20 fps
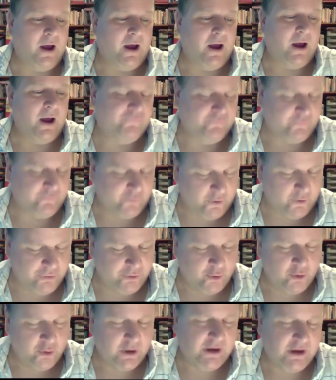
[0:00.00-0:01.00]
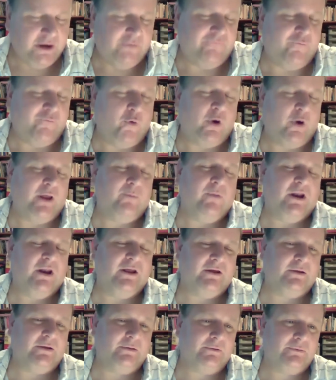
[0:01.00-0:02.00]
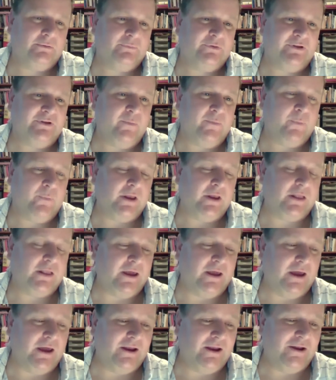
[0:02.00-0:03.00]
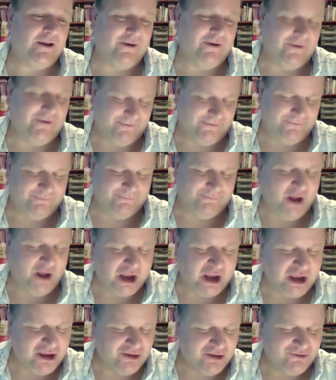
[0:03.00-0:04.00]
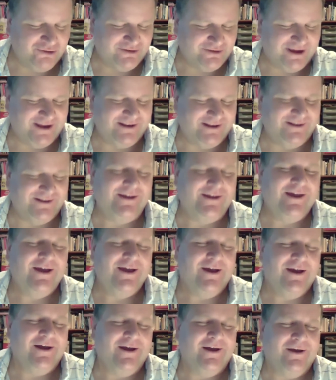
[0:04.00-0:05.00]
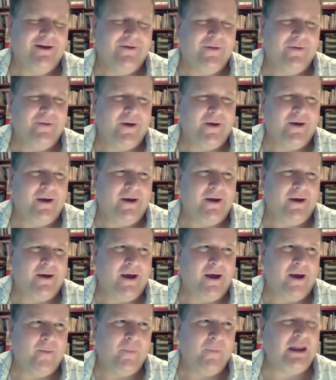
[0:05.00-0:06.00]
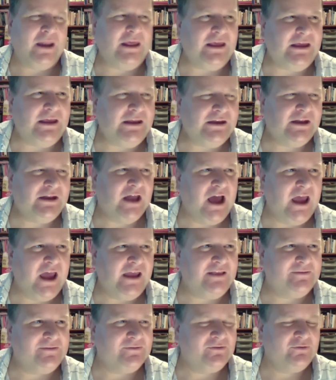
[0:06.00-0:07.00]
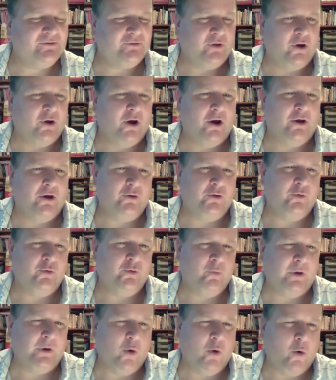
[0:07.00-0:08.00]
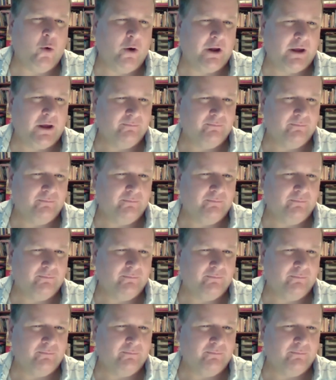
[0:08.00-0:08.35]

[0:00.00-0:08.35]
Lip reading: for a 30 to 40 minute snippet then, or nugget, you said, how many nights are you recording?